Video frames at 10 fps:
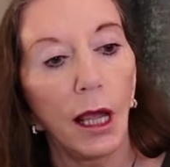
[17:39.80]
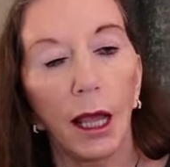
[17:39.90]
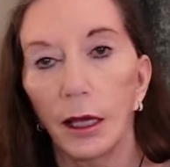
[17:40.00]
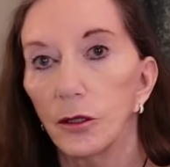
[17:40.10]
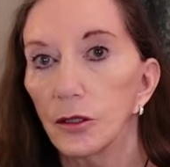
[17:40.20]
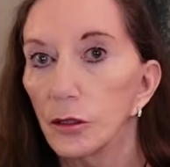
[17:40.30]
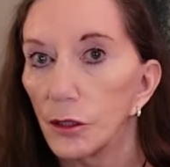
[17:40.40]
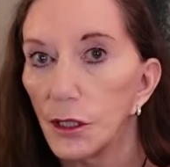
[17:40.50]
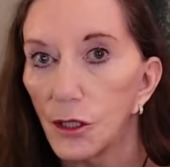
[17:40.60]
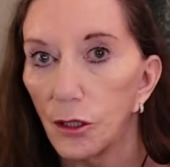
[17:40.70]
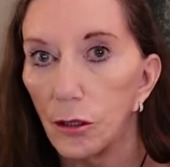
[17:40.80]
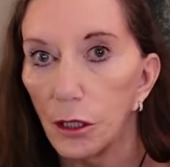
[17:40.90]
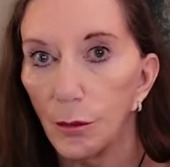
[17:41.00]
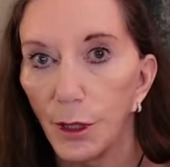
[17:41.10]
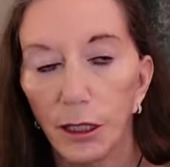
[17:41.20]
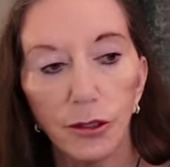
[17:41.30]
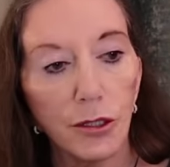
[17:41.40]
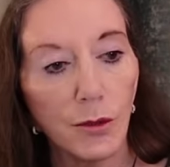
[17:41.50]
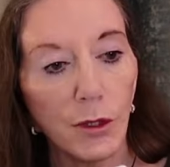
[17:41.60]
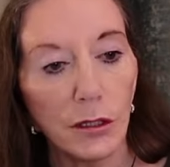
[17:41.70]
and these cargo bags
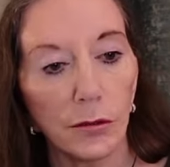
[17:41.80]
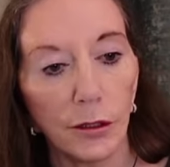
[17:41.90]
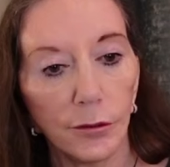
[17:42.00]
as well.